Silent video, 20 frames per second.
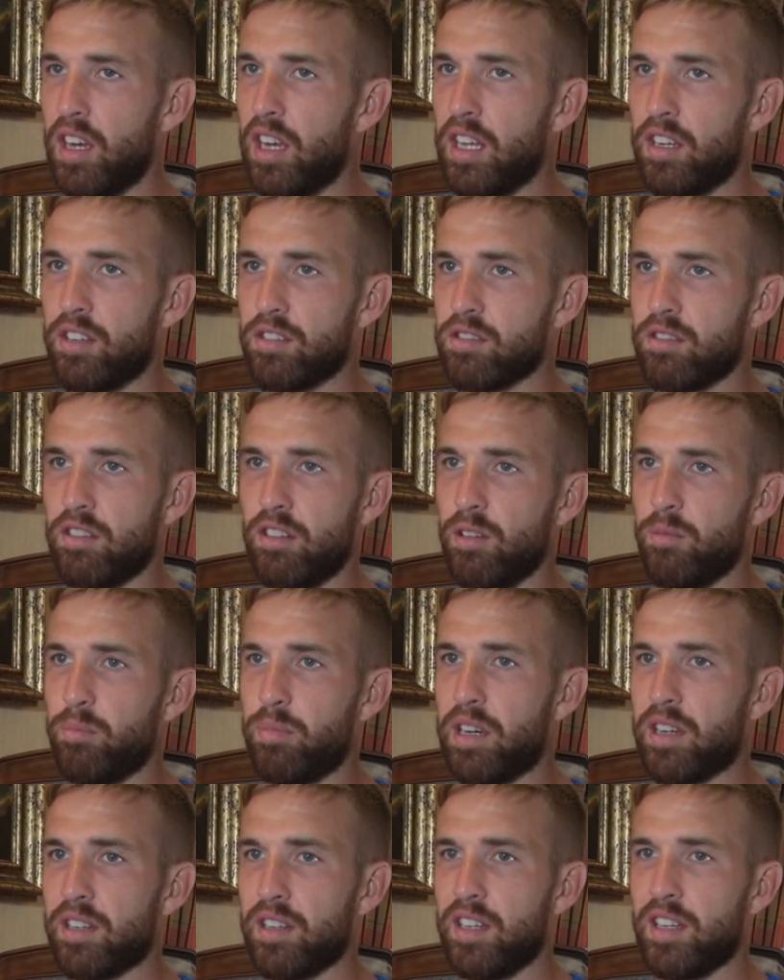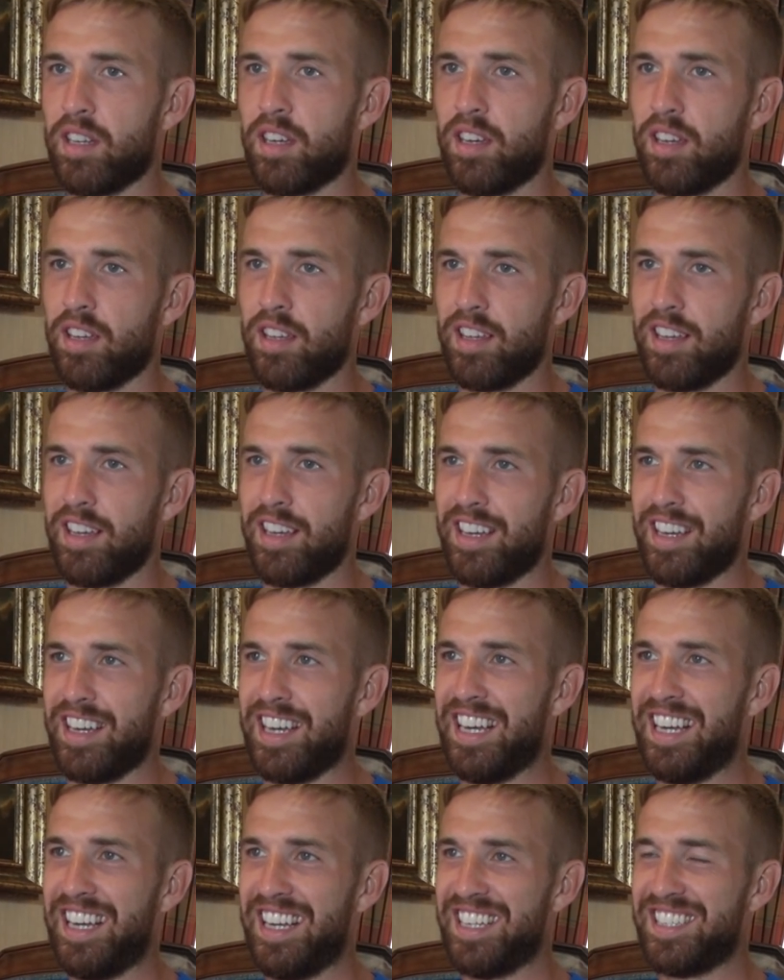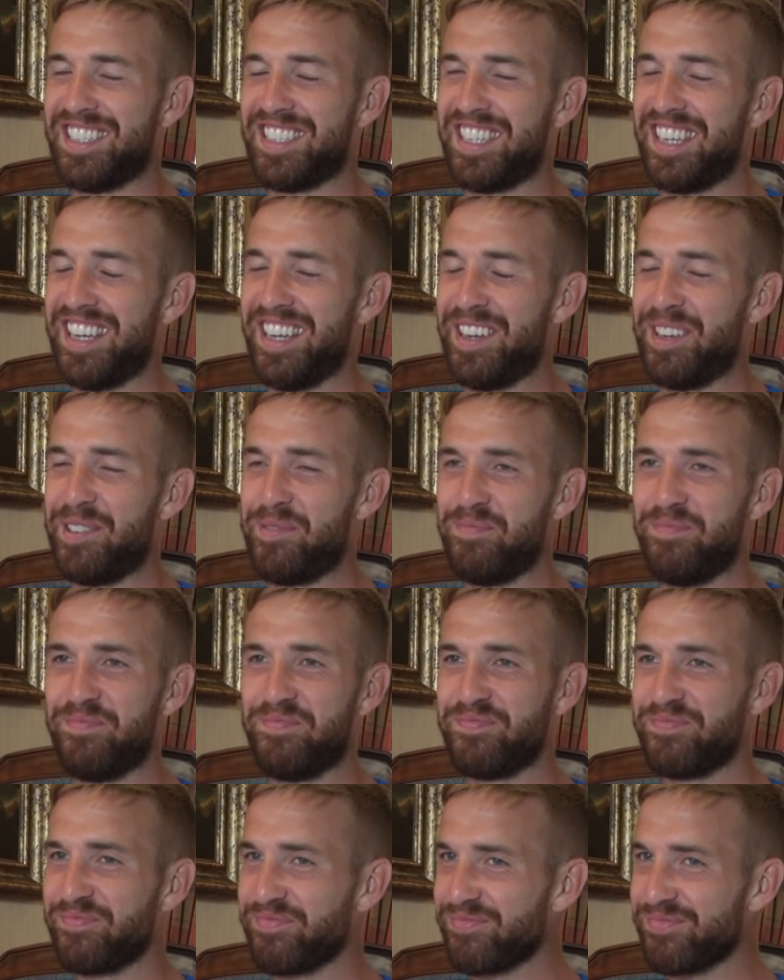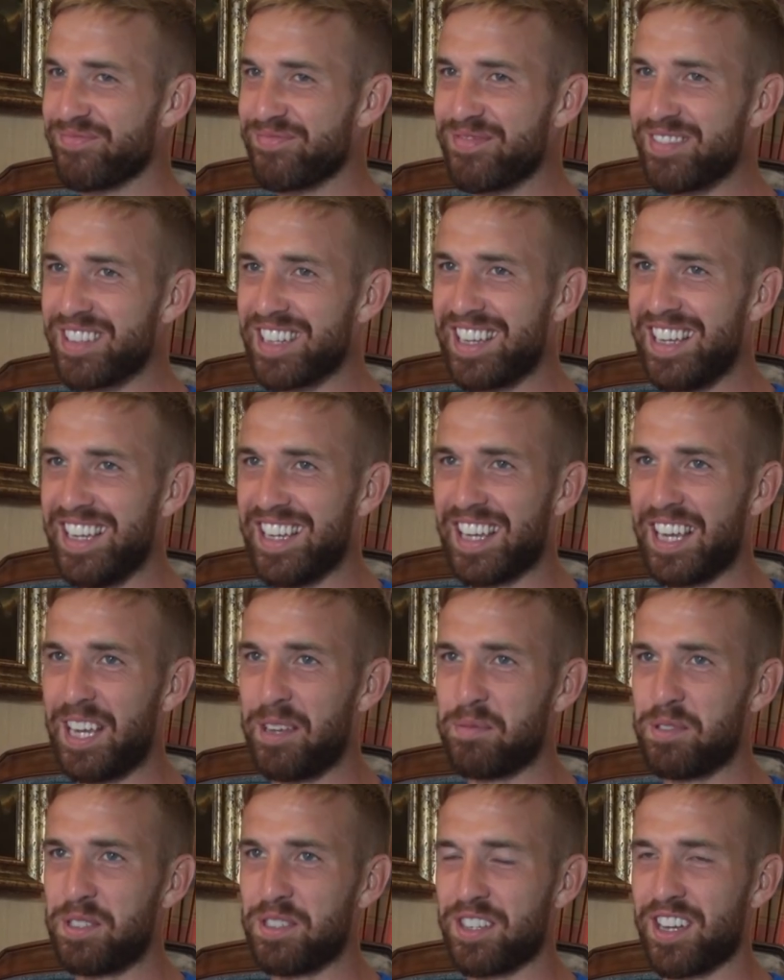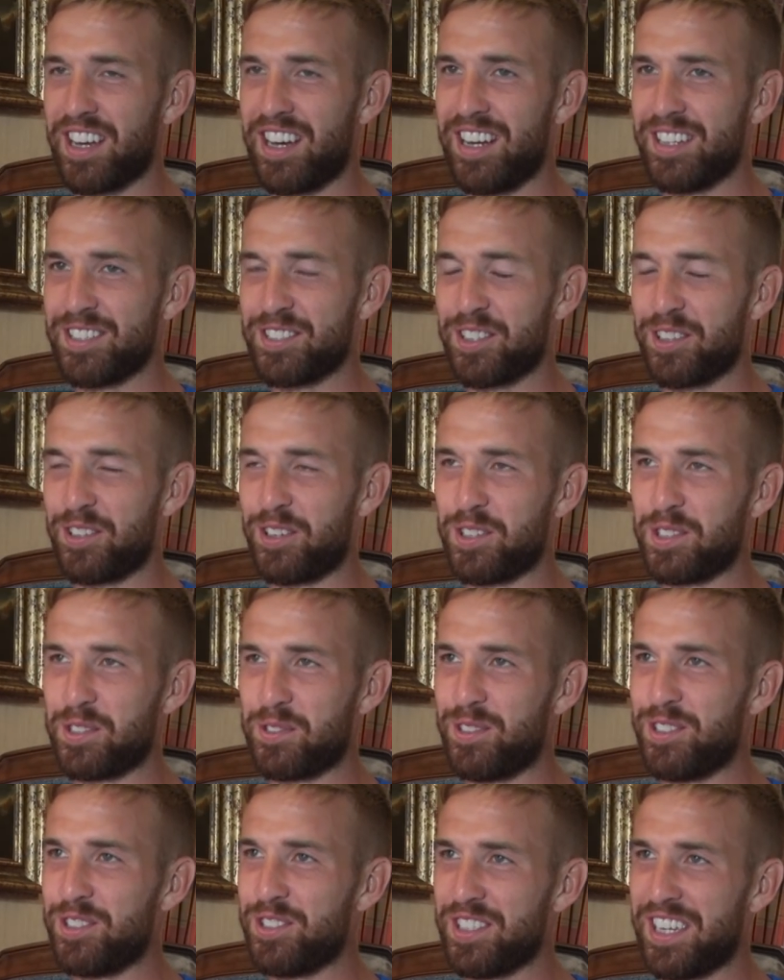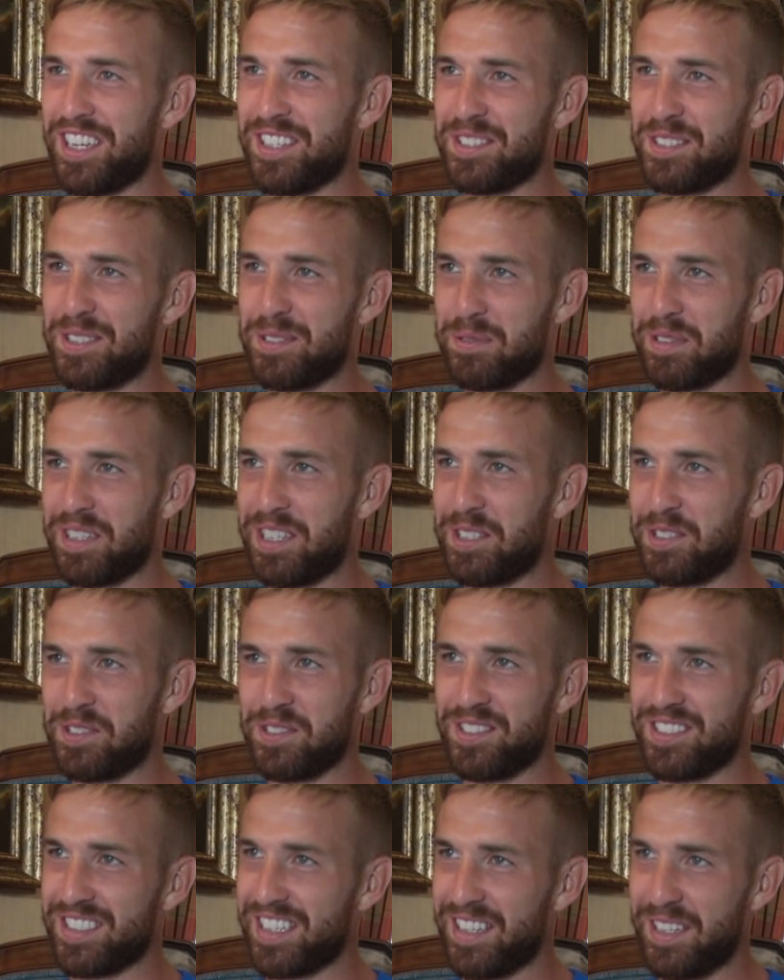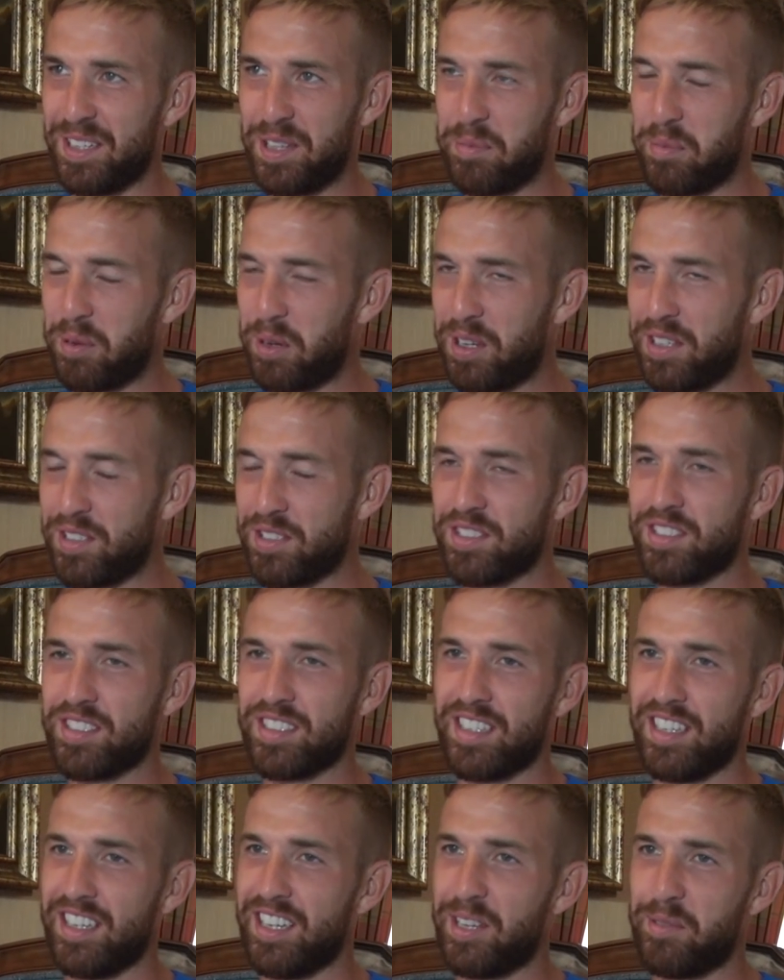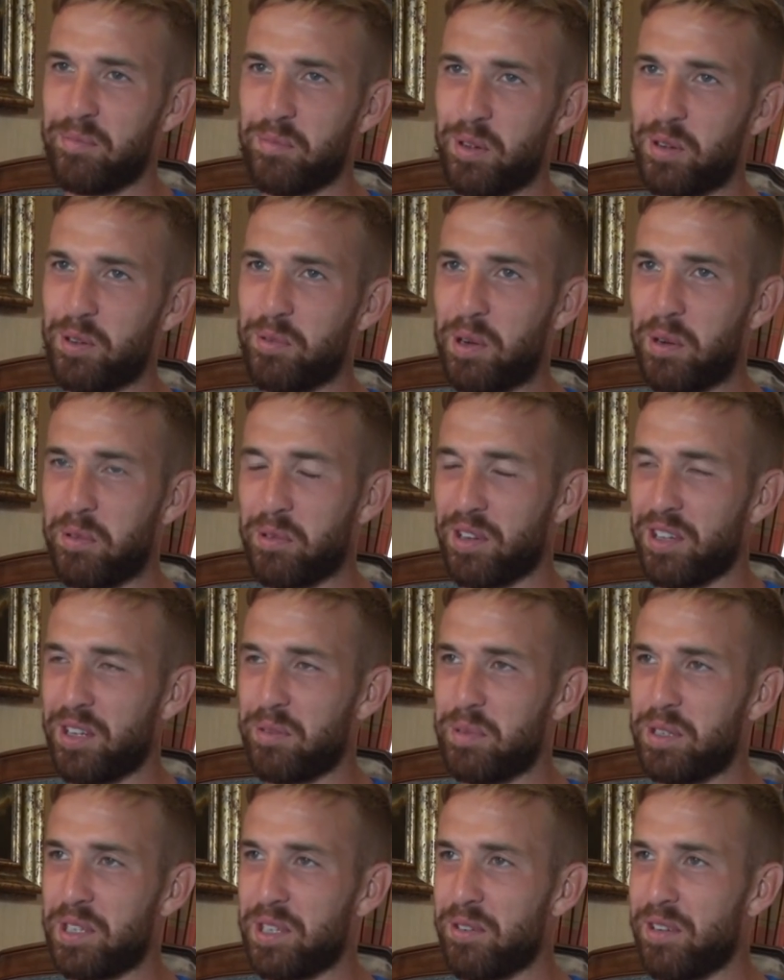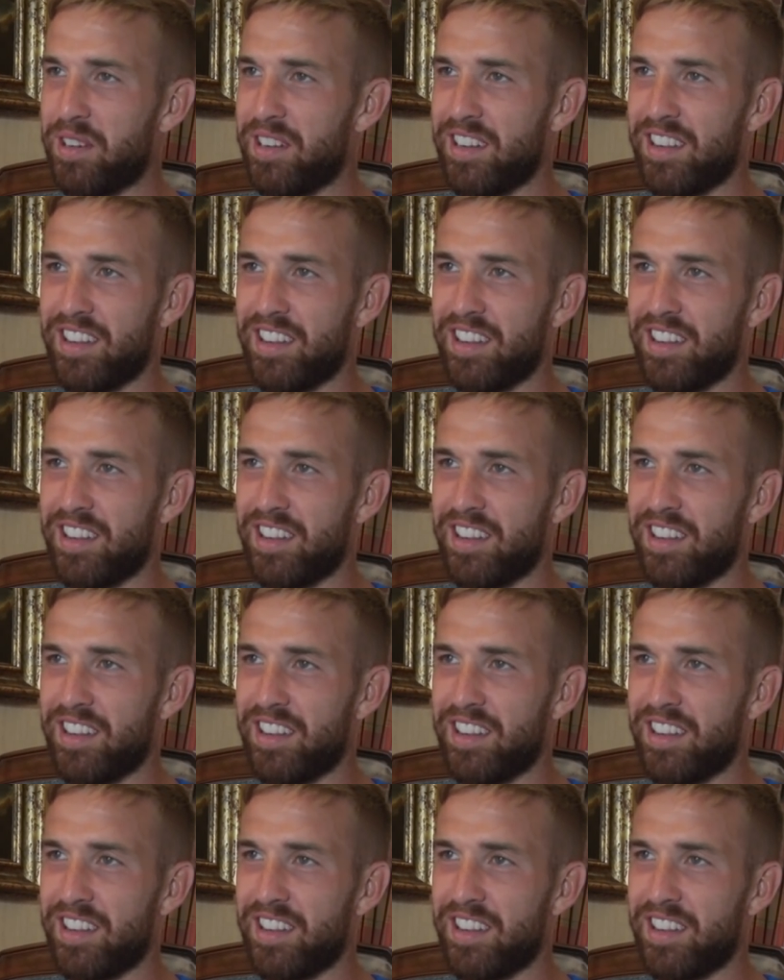He doesn't hold back, Nick. He keeps his cards close to his chest as well. He doesn't tell any of the boys what we're going to be doing.